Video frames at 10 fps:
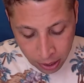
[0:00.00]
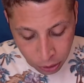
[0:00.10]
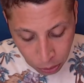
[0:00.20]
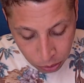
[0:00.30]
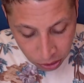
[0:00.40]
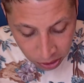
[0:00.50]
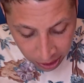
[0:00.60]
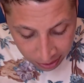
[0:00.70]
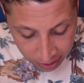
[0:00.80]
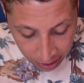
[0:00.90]
So
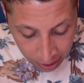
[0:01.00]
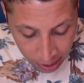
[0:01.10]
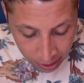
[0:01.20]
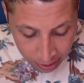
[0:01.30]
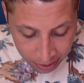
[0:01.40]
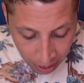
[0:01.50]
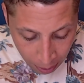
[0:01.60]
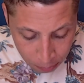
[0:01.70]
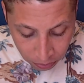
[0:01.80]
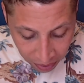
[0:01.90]
60
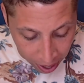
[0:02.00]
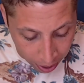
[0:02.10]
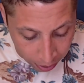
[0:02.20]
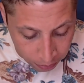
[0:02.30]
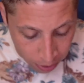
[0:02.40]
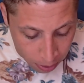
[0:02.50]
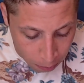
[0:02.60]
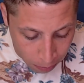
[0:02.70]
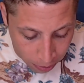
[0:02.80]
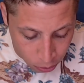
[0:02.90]
times 5
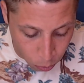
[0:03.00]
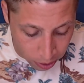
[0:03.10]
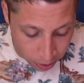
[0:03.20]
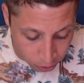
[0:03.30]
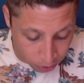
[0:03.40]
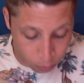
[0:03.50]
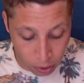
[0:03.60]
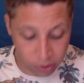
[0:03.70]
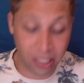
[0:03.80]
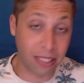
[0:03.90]
plus 100.
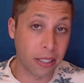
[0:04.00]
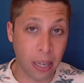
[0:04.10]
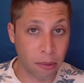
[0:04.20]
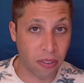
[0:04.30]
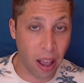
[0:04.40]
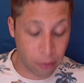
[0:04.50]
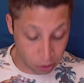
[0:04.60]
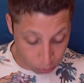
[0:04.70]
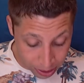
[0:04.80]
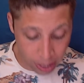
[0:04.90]
Well, 60 times 5 is
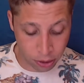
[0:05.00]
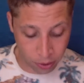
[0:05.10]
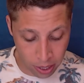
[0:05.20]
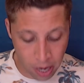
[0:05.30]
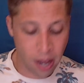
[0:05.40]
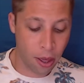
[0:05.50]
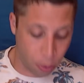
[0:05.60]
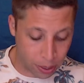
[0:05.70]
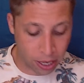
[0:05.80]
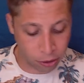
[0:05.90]
300.
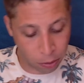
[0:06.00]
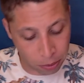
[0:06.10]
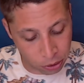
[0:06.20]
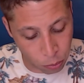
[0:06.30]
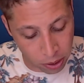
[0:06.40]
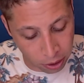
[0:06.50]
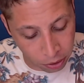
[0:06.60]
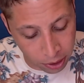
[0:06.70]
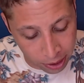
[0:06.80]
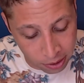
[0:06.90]
300 plus
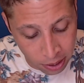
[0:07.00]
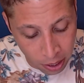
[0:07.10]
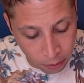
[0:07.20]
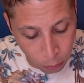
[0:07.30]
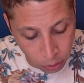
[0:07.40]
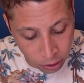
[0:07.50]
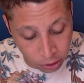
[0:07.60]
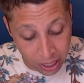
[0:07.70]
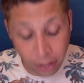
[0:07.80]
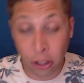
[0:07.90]
100 is 400.
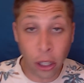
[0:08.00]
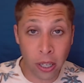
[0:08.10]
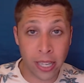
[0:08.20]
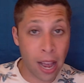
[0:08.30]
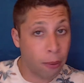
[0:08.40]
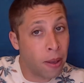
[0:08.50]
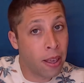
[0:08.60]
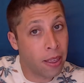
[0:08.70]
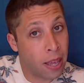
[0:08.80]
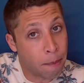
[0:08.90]
So that looks good. Now,
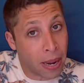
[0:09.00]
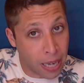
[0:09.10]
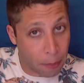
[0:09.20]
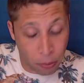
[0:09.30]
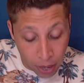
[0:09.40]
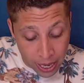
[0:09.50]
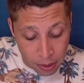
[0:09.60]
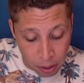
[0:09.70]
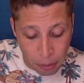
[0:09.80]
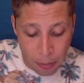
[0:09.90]
it might not be right.
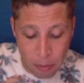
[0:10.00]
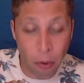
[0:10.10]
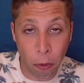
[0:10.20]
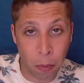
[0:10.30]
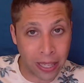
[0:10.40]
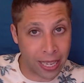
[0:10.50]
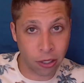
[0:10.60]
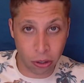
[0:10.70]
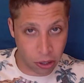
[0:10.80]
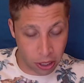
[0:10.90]
There might be multiple
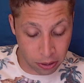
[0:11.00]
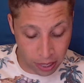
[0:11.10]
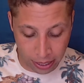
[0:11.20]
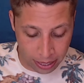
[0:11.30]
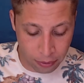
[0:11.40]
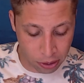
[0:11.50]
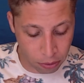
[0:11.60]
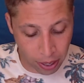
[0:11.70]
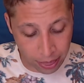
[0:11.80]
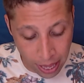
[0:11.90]
answers that give us the
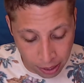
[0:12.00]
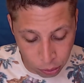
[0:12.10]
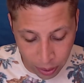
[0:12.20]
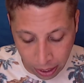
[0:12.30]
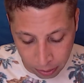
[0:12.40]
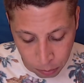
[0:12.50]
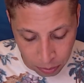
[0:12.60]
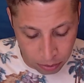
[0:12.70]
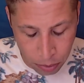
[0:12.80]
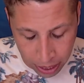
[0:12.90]
right thing, so we gotta
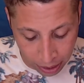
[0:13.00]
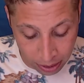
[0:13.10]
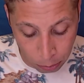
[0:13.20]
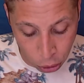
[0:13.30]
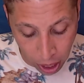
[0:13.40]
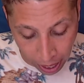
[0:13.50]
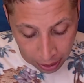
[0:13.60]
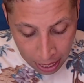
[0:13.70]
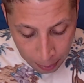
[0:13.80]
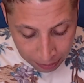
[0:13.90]
we gotta double
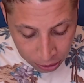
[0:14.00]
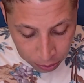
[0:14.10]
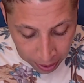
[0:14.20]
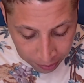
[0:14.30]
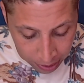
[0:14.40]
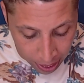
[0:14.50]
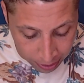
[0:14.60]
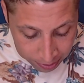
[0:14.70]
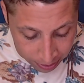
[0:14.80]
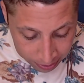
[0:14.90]
check. But let's go down the
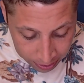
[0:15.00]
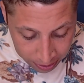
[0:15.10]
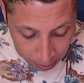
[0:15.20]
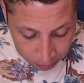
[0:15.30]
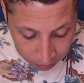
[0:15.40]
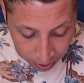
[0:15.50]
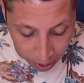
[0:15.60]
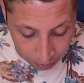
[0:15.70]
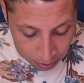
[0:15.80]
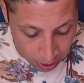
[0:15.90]
line. 60 times
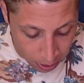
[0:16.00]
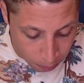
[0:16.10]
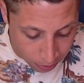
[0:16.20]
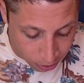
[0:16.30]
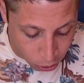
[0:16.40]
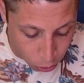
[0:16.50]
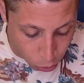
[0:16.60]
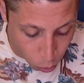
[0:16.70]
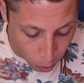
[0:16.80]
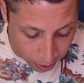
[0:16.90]
5 plus
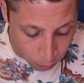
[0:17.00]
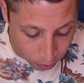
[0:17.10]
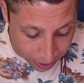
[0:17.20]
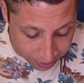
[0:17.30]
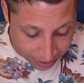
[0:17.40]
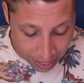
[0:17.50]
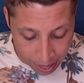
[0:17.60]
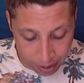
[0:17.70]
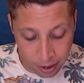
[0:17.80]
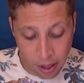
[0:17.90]
220. Well, that's
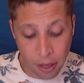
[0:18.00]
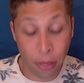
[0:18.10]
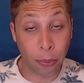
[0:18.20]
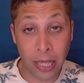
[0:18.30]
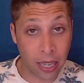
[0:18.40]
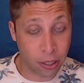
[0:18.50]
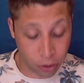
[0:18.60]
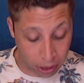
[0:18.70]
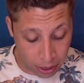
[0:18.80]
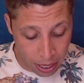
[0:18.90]
again
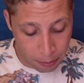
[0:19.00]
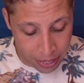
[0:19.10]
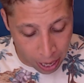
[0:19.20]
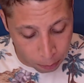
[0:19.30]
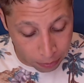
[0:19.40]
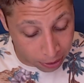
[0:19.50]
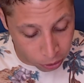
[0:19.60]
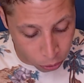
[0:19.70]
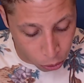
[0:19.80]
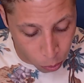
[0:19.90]
300, but now plus
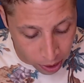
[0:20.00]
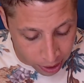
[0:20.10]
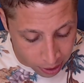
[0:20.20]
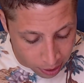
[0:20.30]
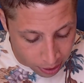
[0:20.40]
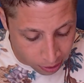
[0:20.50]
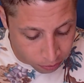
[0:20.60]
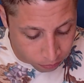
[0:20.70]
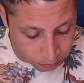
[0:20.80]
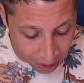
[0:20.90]
220 is
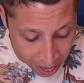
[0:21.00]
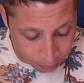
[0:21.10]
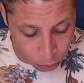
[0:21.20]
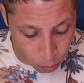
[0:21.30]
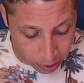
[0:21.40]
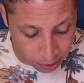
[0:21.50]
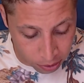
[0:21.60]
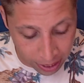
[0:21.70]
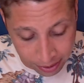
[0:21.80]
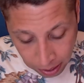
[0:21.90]
520.
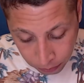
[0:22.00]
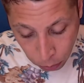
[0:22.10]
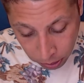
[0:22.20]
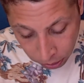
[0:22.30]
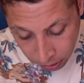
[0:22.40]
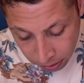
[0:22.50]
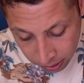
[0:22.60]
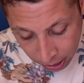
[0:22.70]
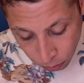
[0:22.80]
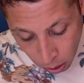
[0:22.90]
So that's not 400,
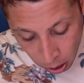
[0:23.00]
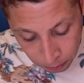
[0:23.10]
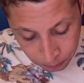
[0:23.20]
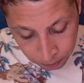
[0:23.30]
so that's wrong.